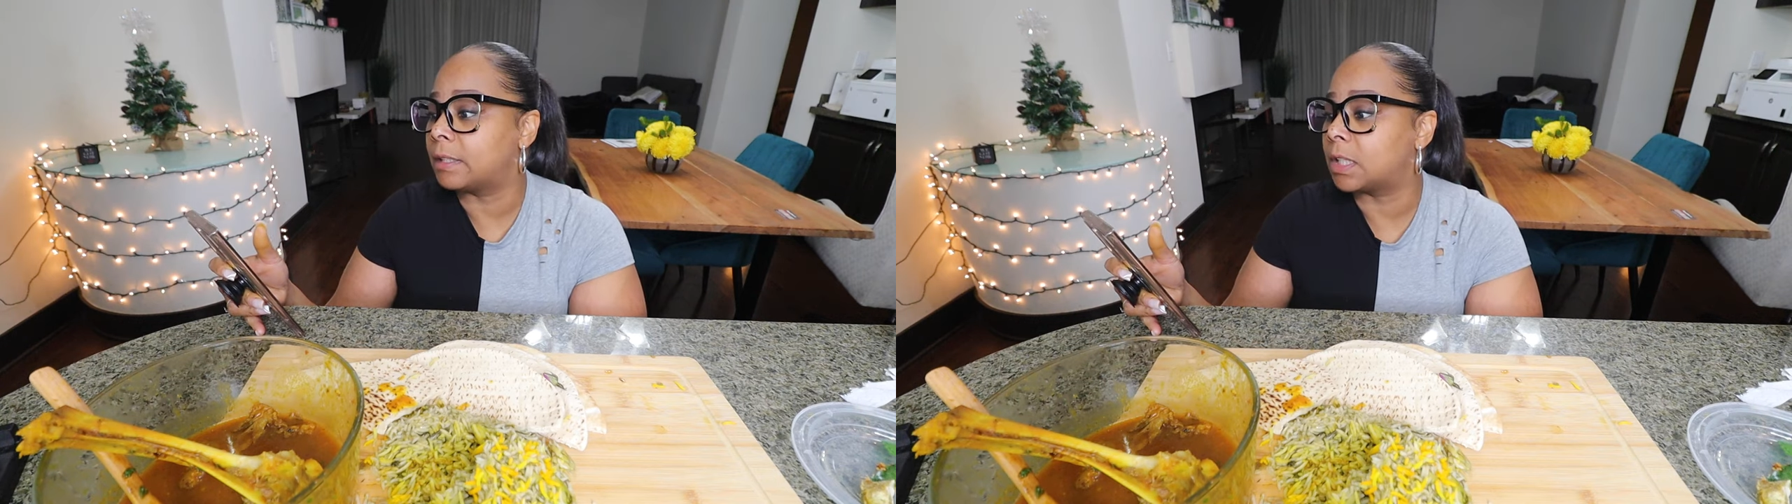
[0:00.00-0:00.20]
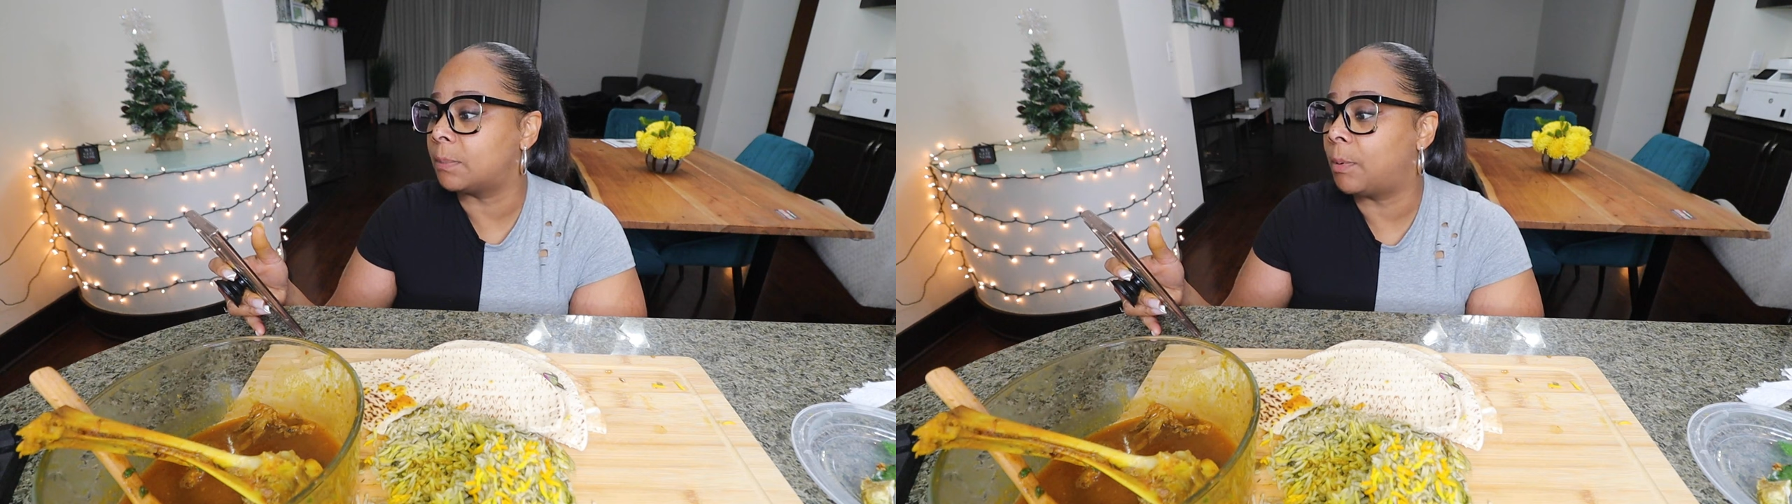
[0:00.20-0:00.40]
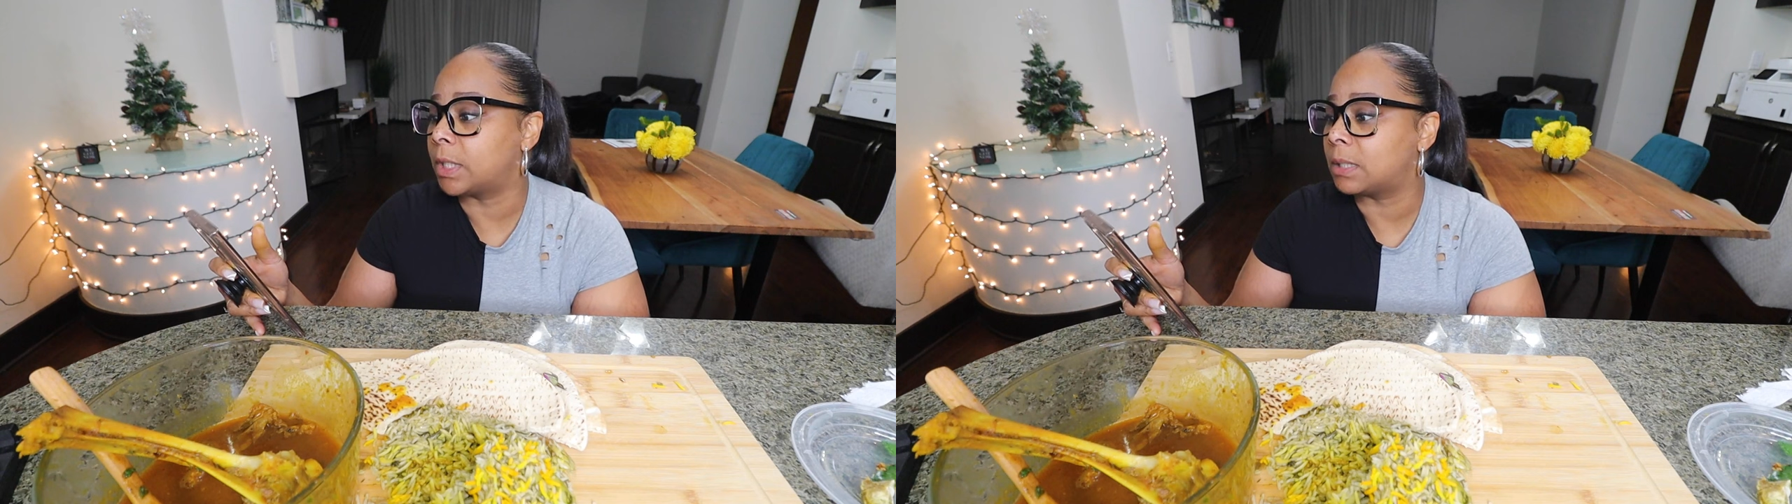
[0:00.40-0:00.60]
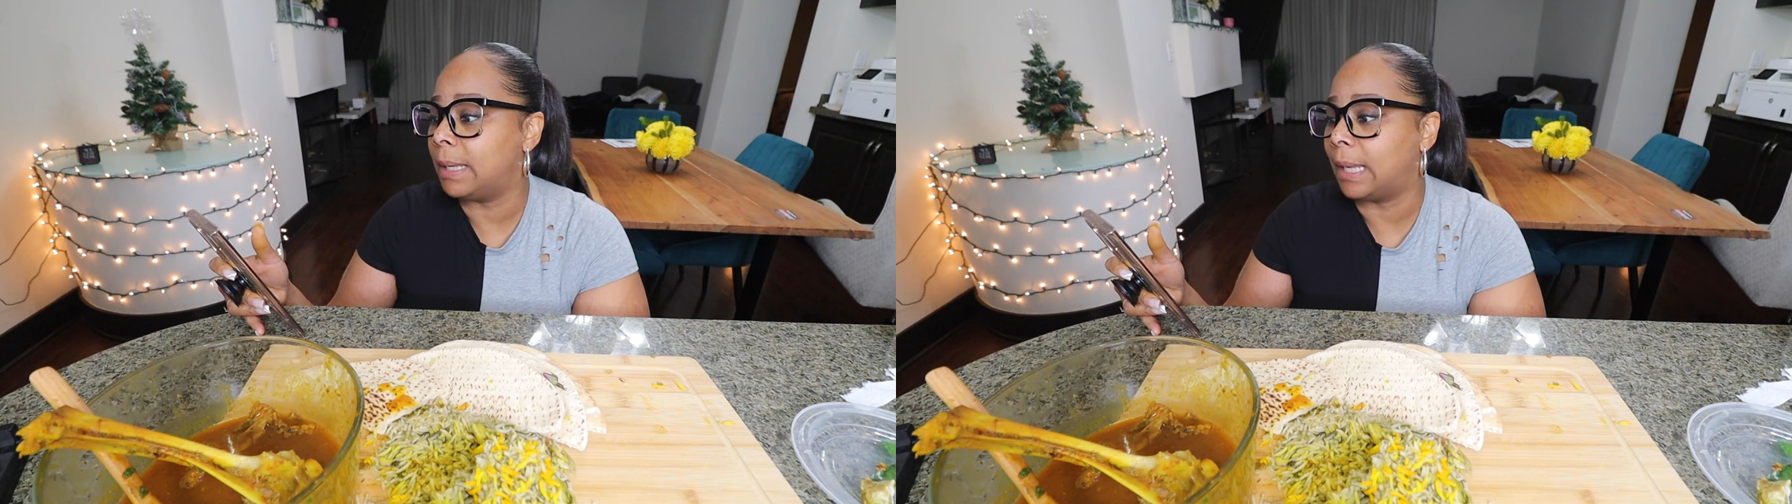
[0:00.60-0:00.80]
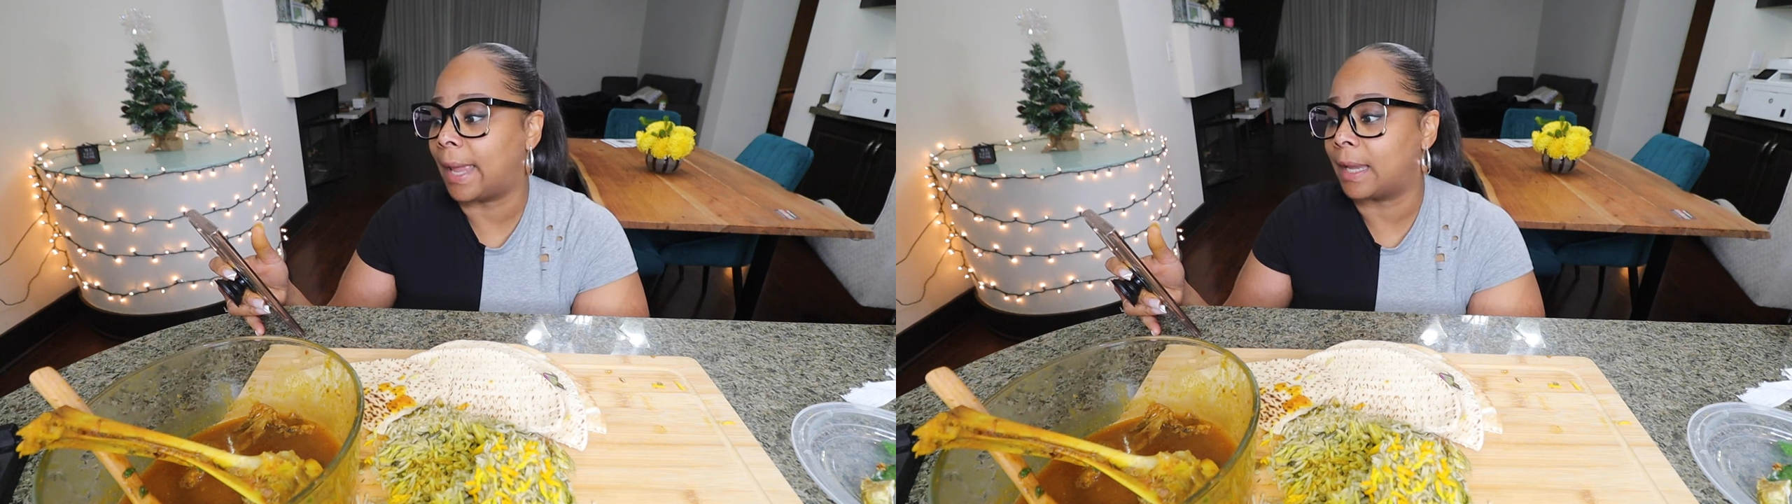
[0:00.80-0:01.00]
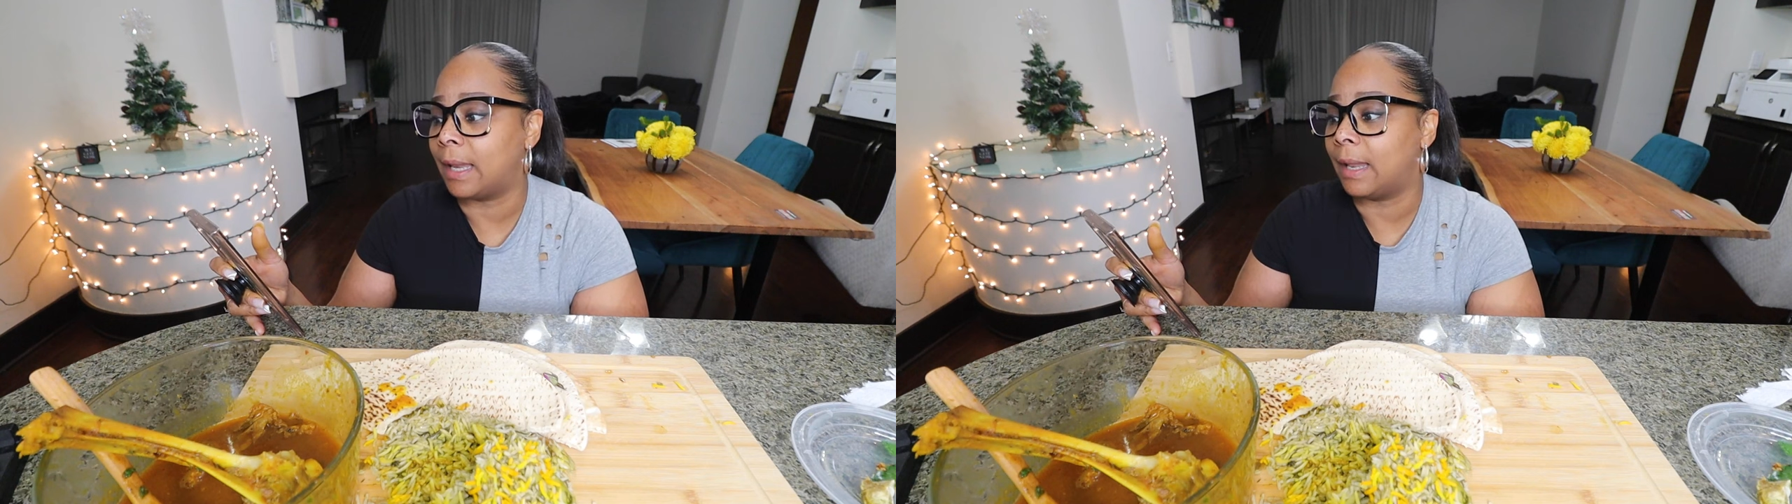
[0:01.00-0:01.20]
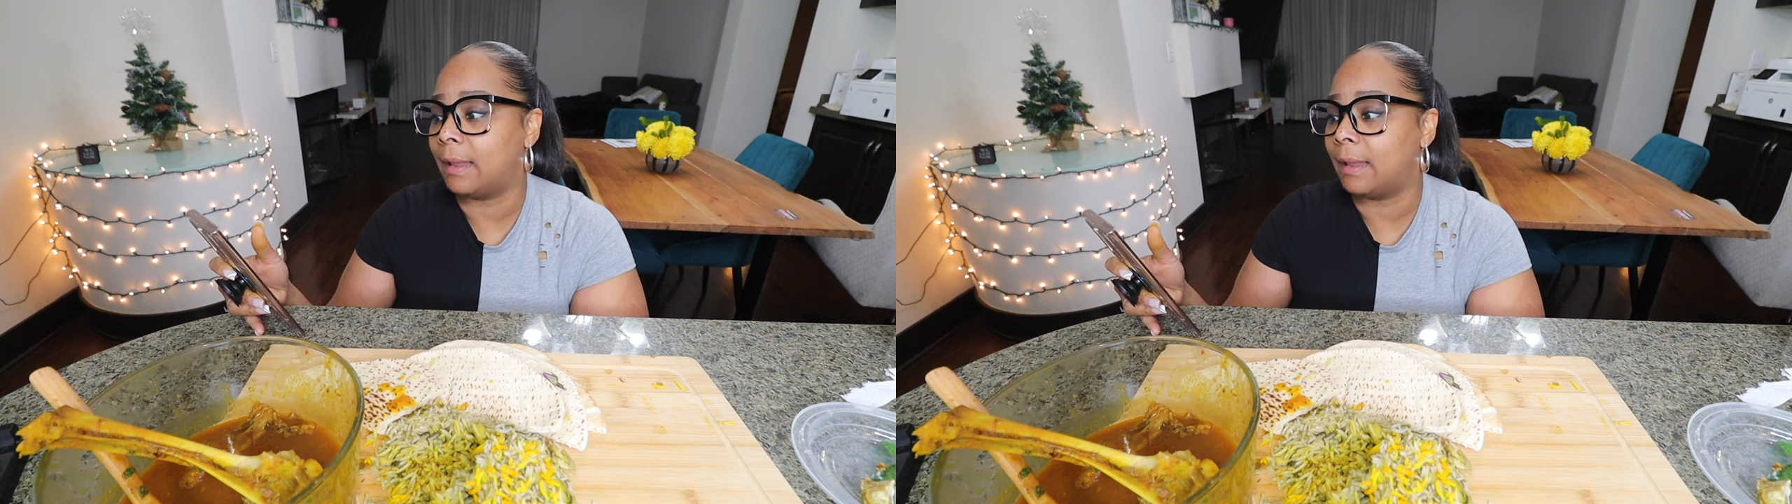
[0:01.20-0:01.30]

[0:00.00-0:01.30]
and supports me like